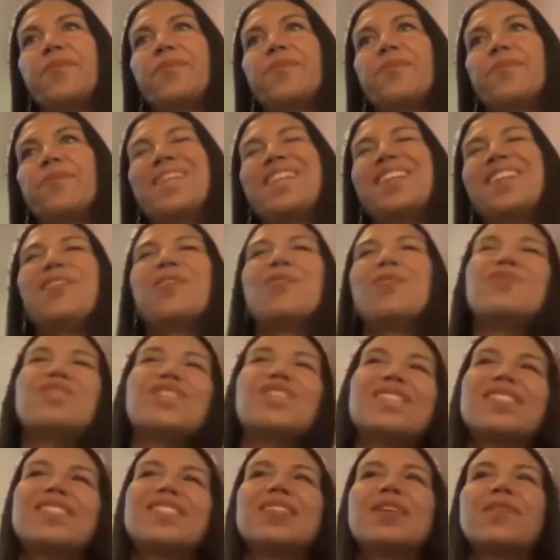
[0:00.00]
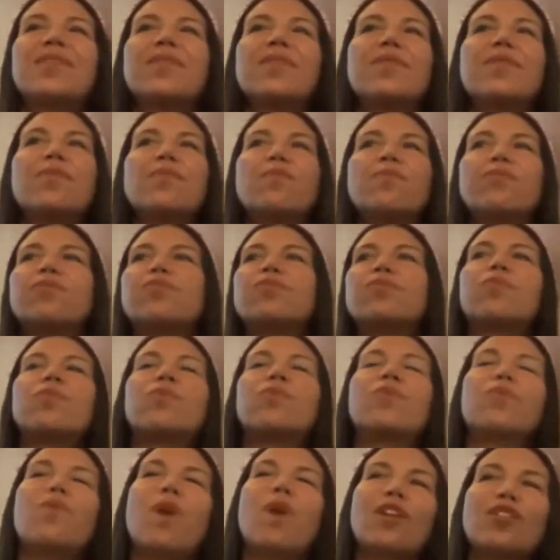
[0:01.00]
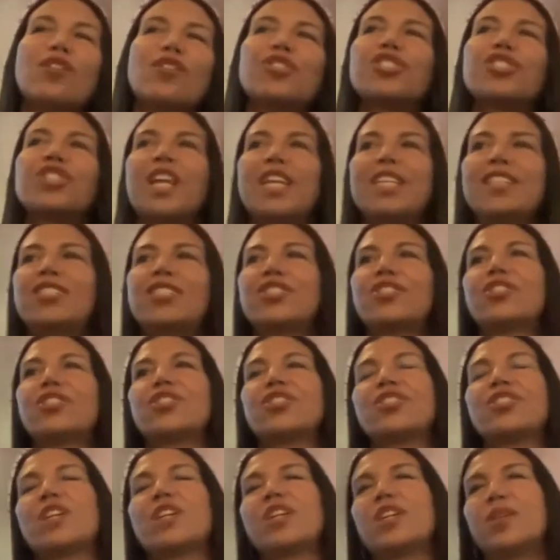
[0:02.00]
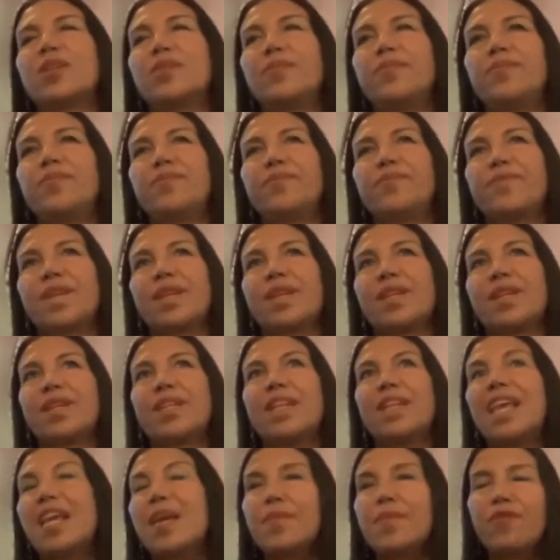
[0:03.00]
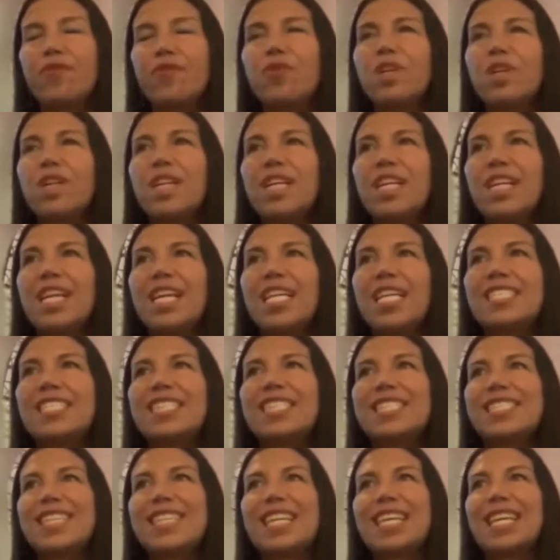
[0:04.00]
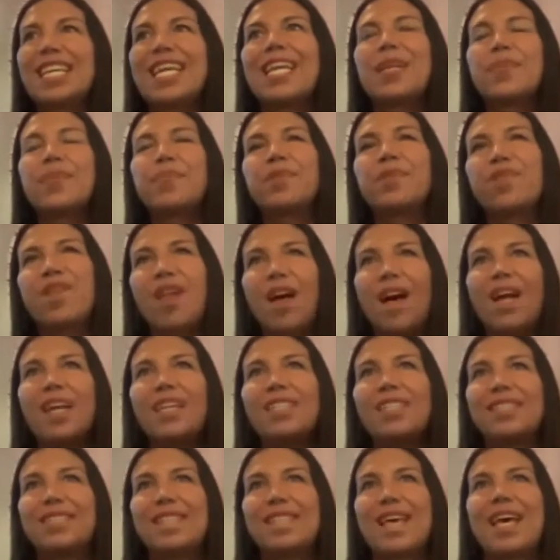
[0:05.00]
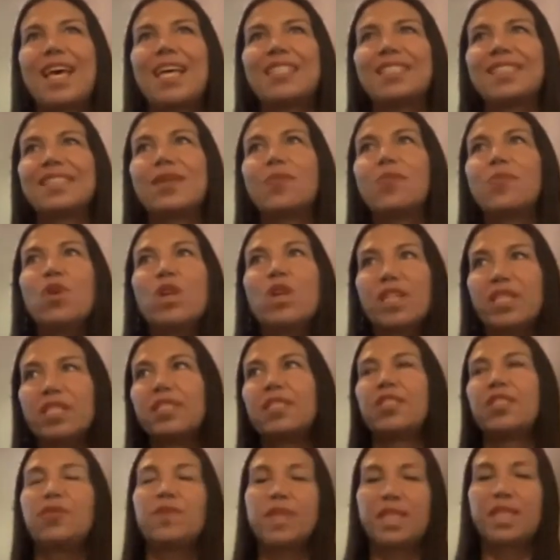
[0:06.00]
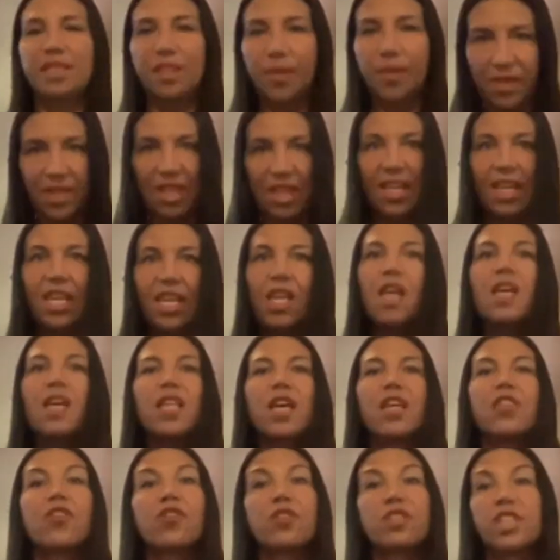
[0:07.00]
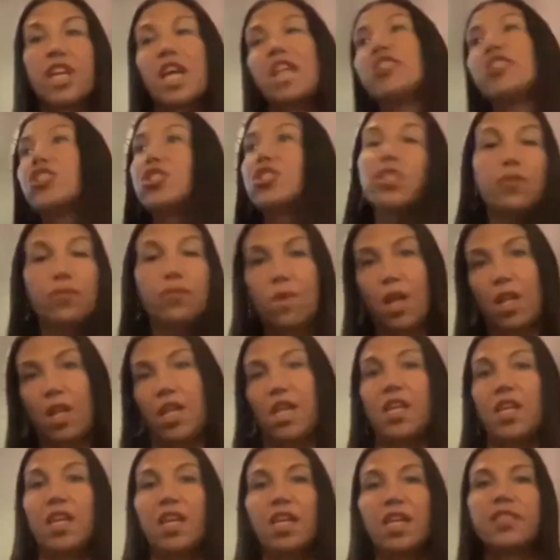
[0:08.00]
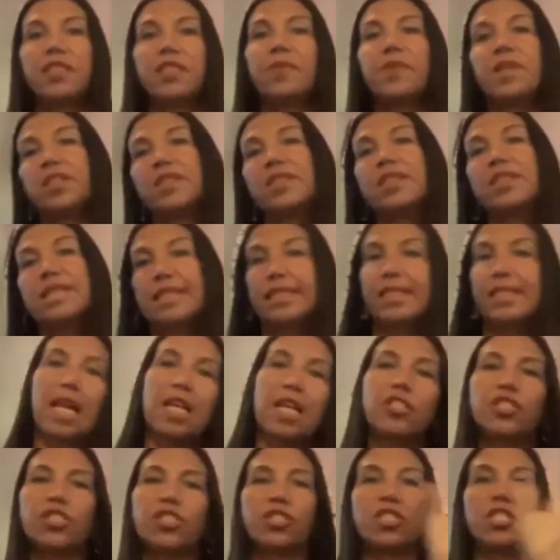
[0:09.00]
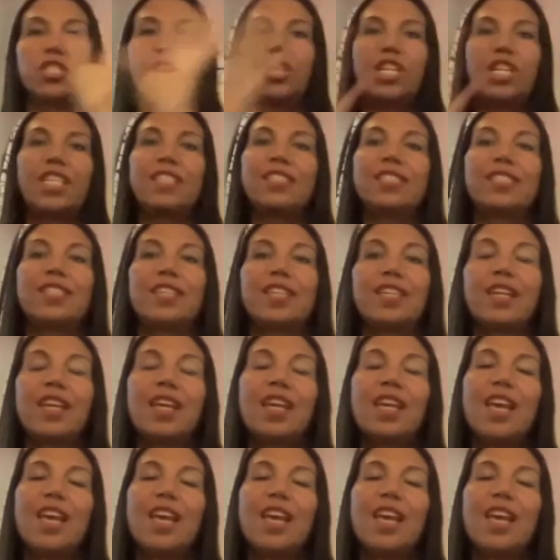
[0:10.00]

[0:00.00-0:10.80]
but you know just the the runner chaser um name for it it just it implies that someone is doing something like they're intentionally running and someone else is intentionally chasing